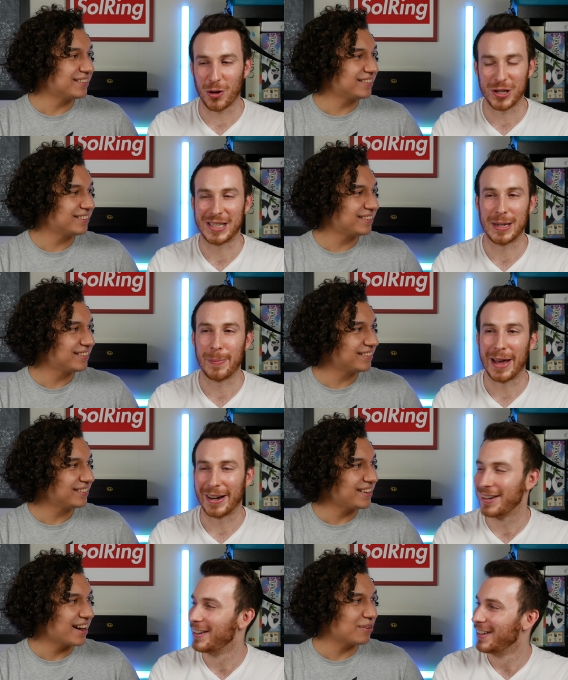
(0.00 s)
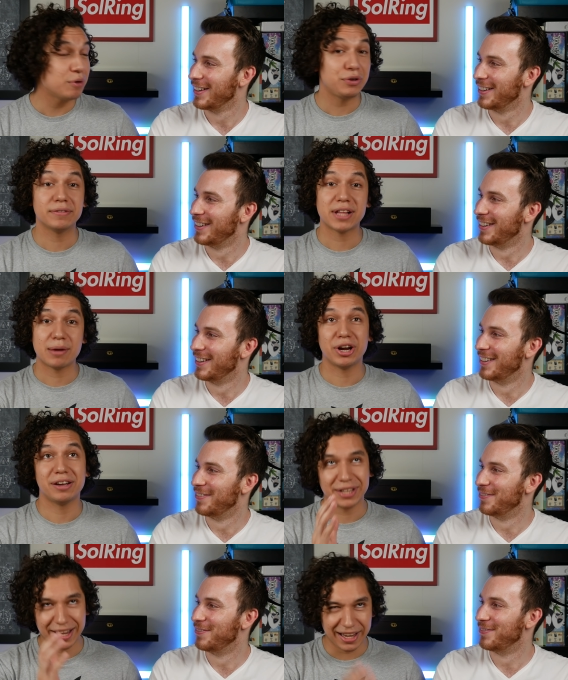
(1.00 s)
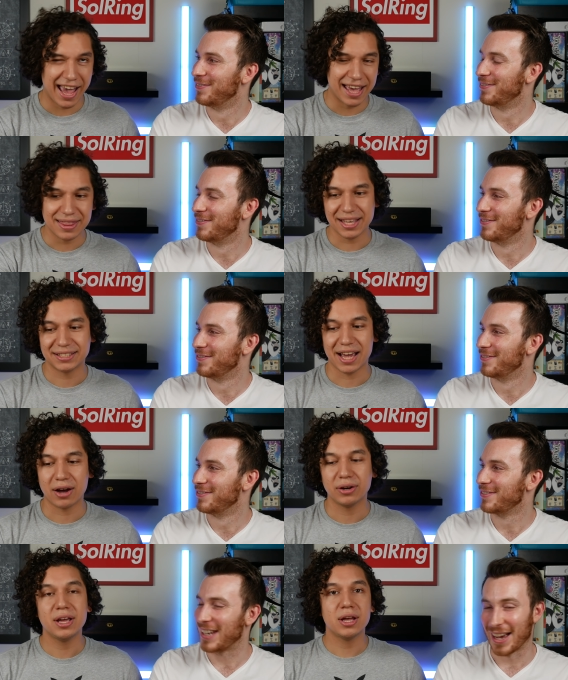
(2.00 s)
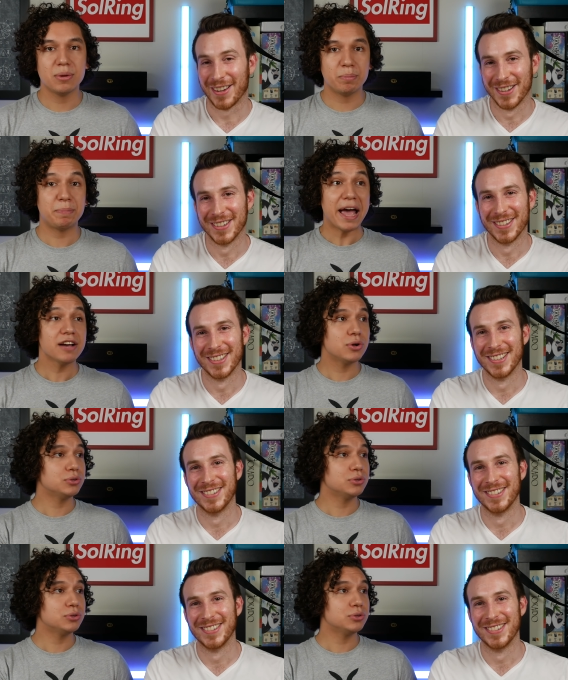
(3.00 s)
Speaker 1: goes into the bag. Yeah.
Speaker 2: Well, if you have Library of Leng and this out. Yeah. But Bag of